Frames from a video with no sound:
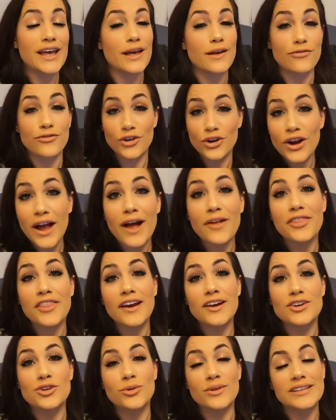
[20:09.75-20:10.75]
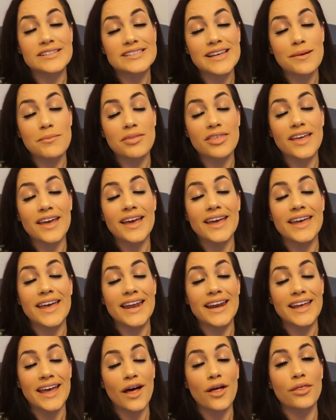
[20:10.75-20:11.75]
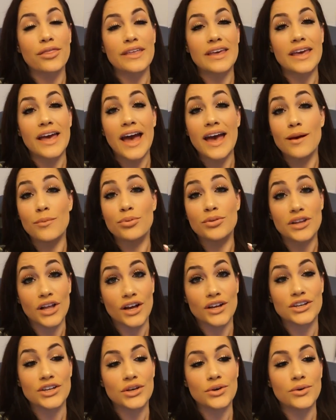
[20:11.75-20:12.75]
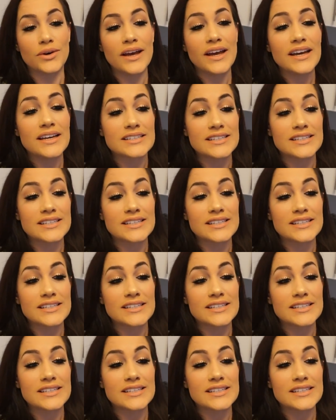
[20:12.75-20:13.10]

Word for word: If you're out there doing the same thing, getting healthy, I applaud you.